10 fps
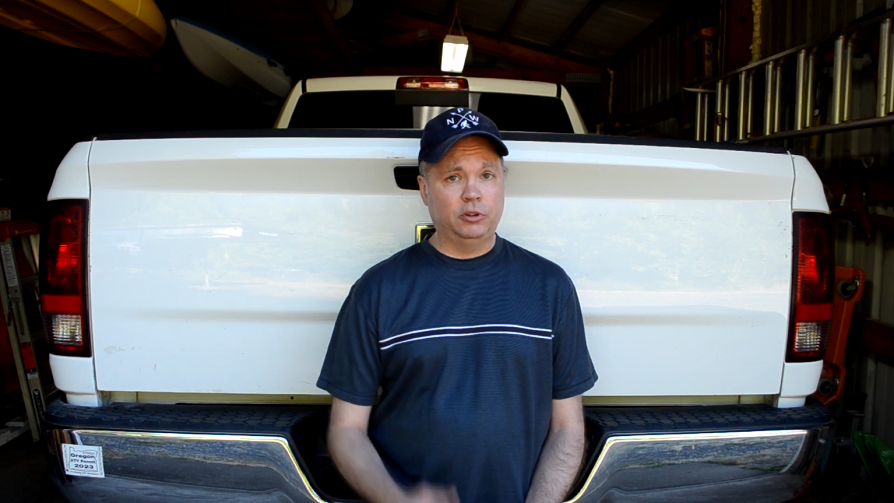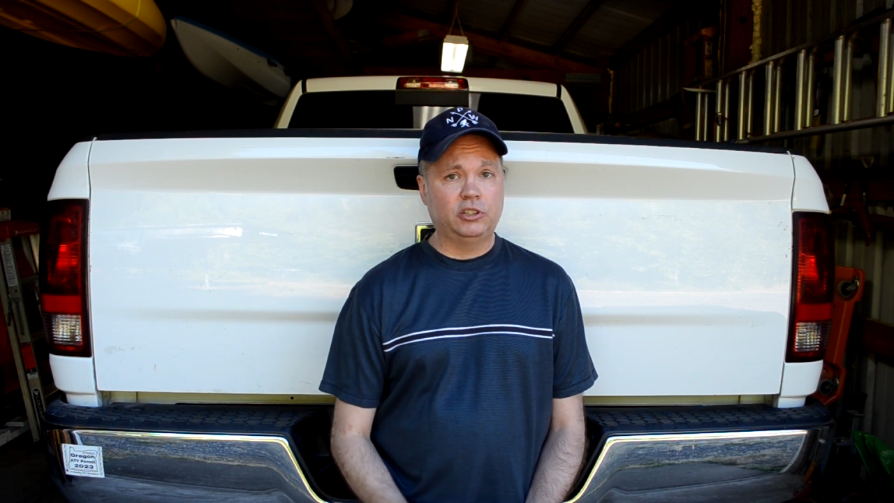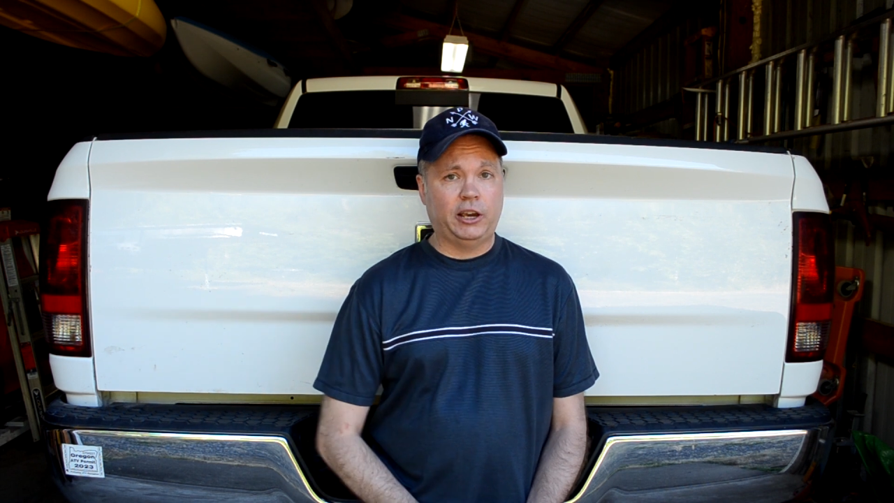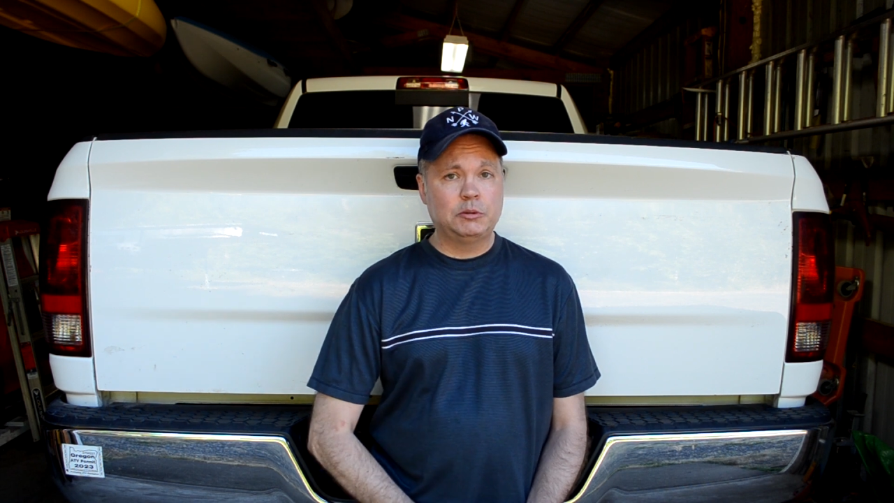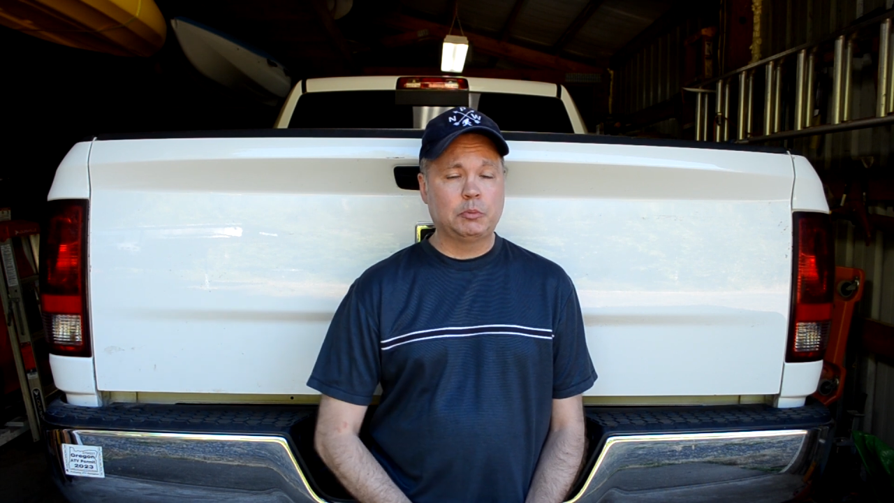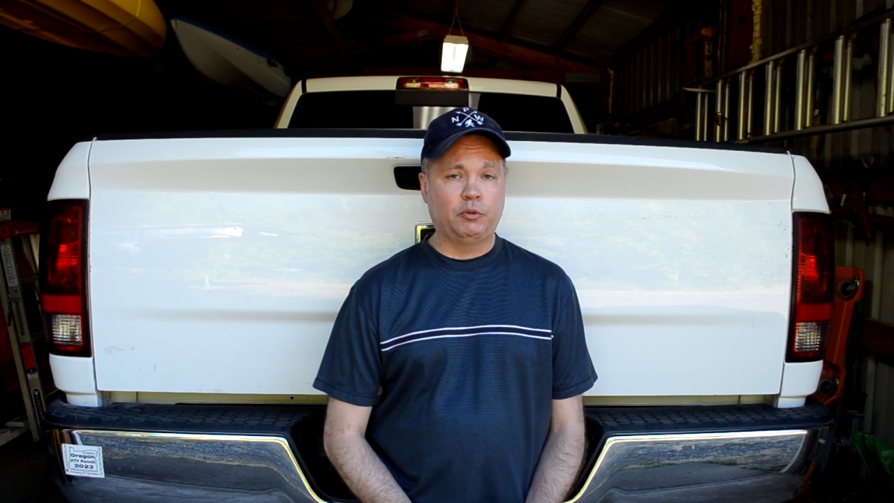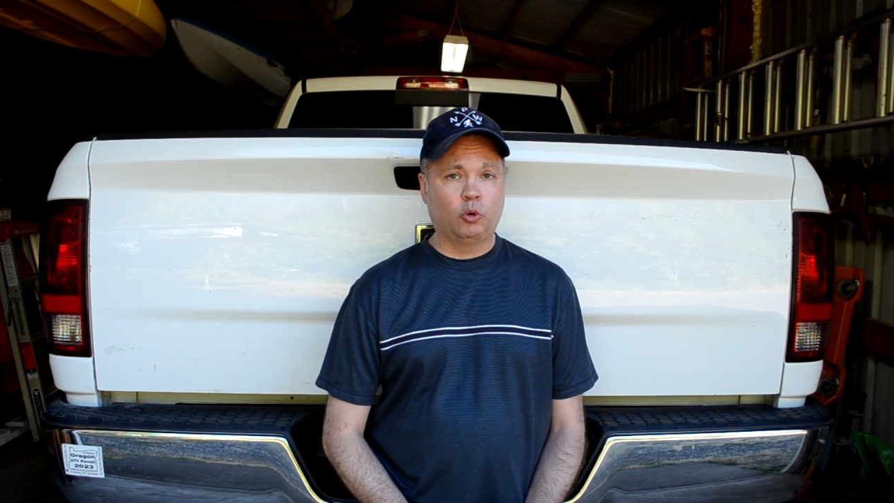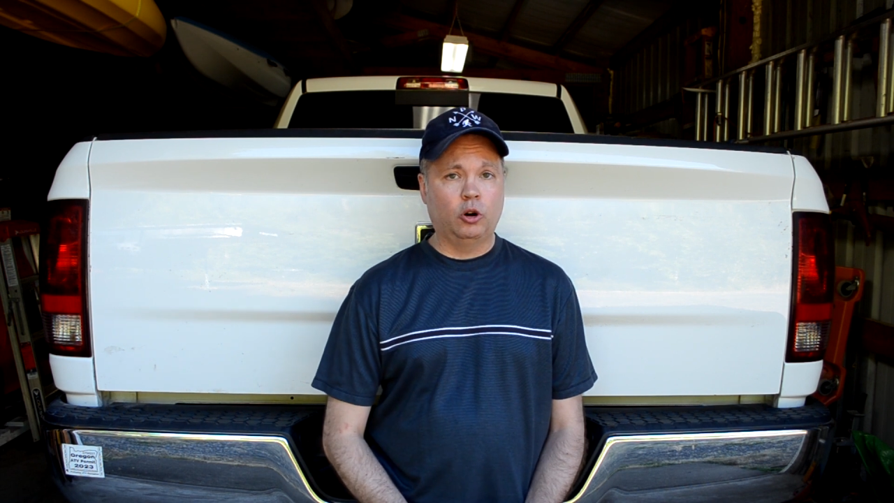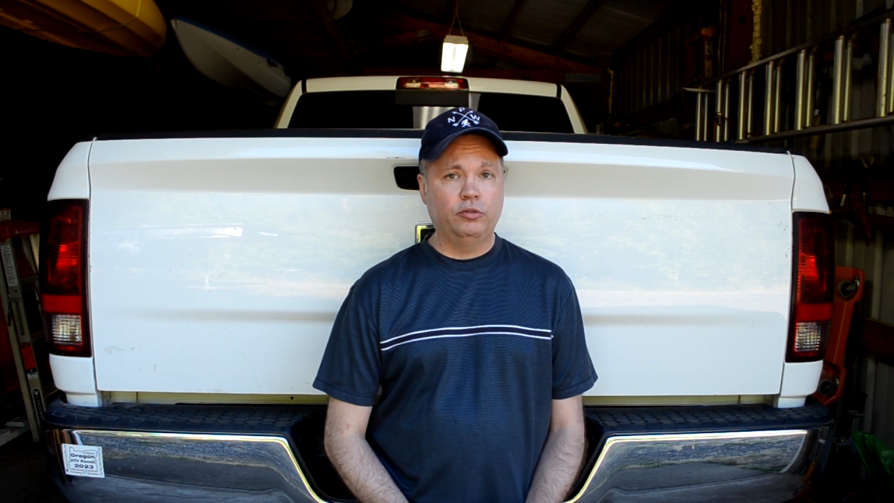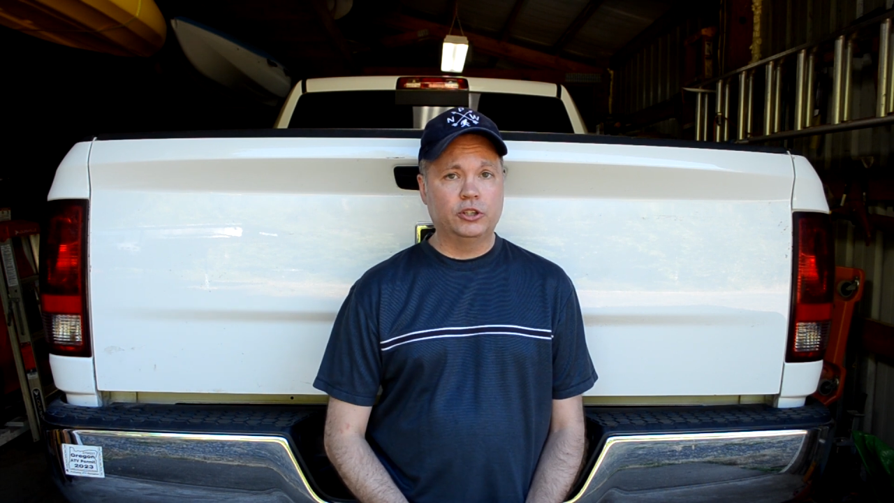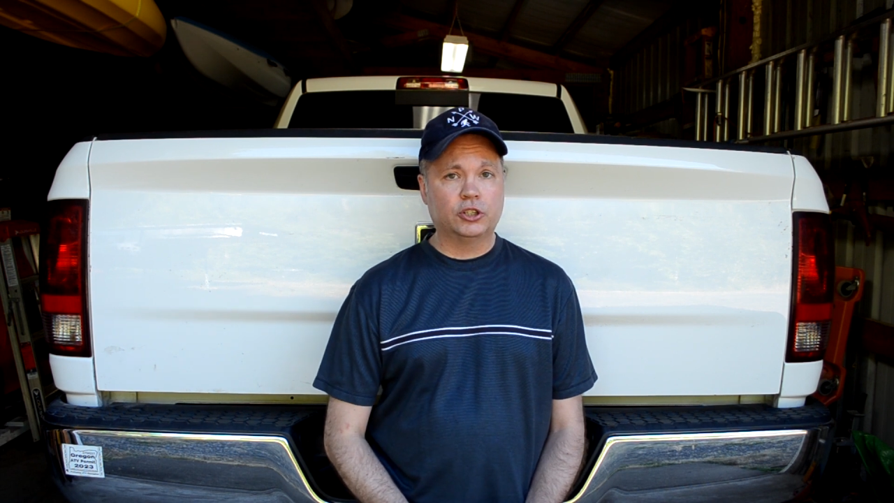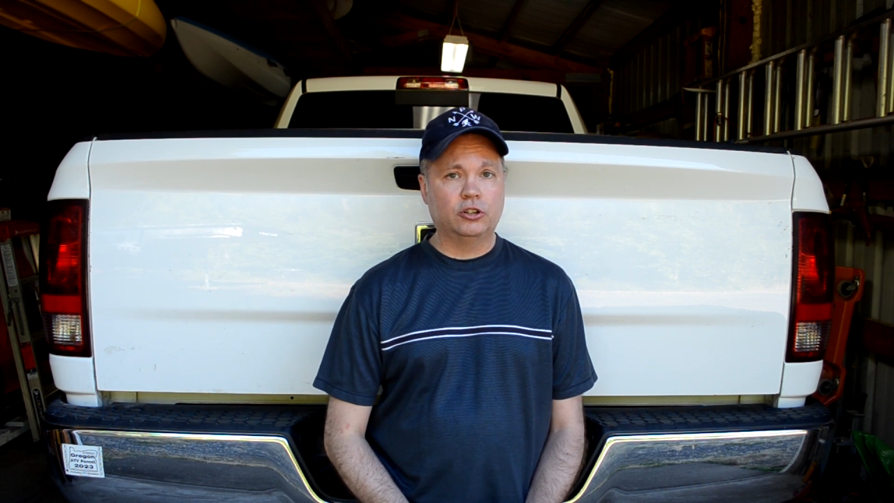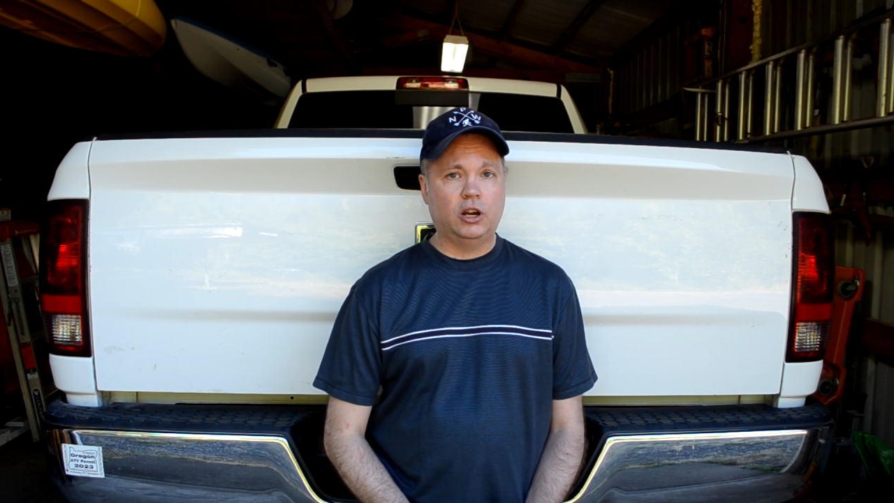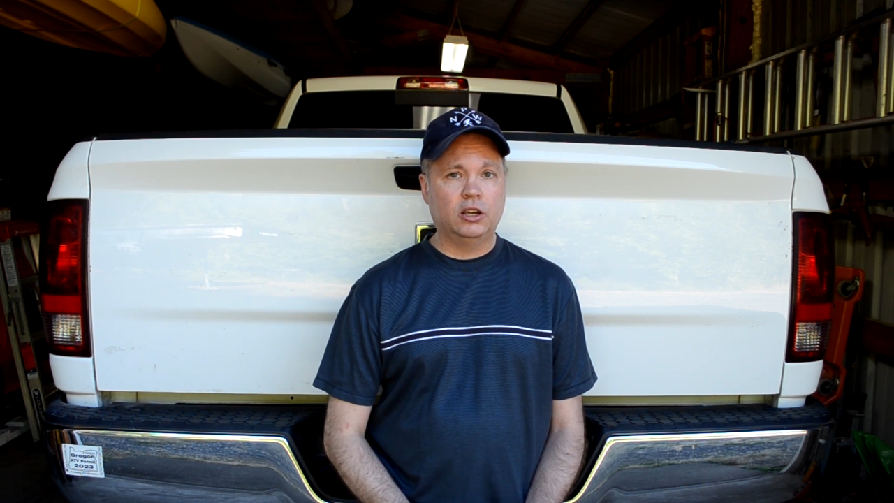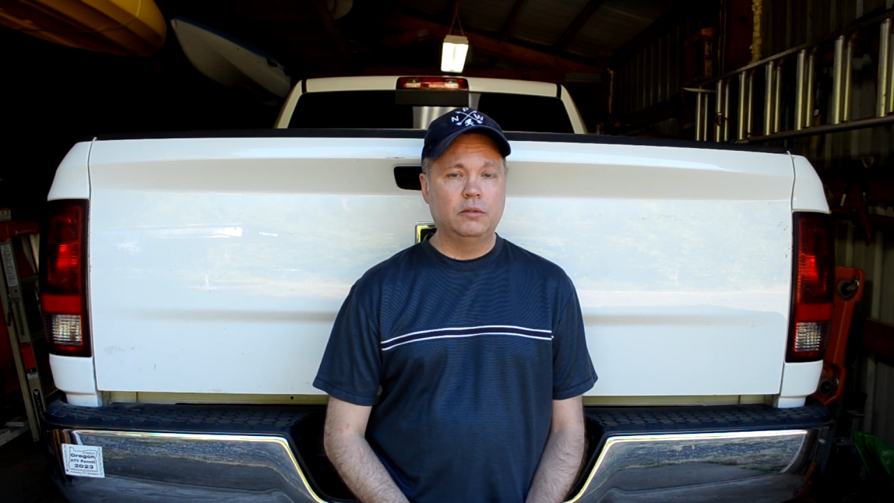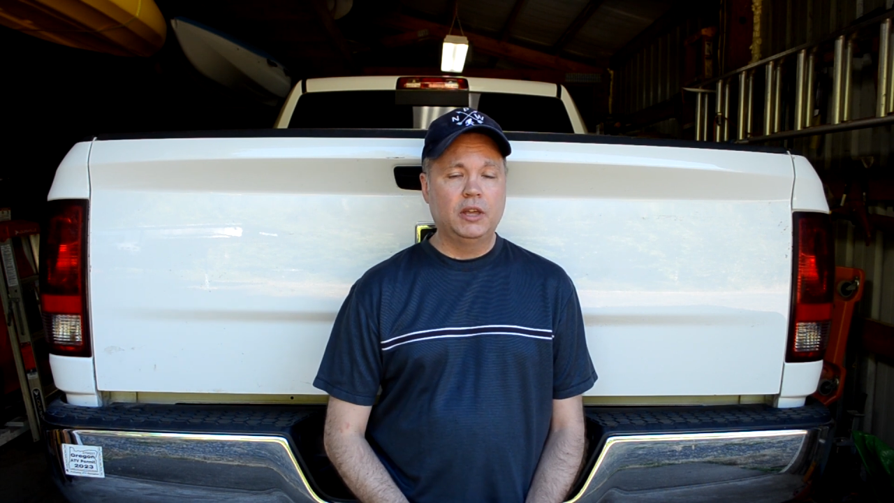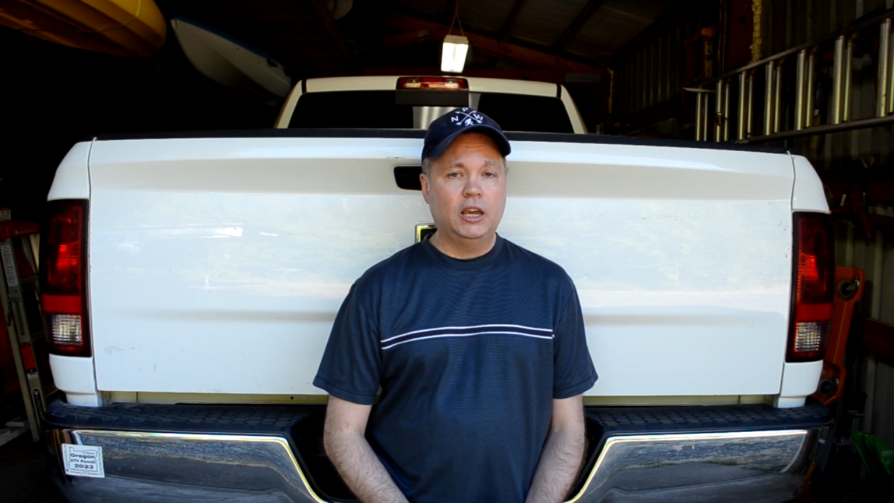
of times before on this truck,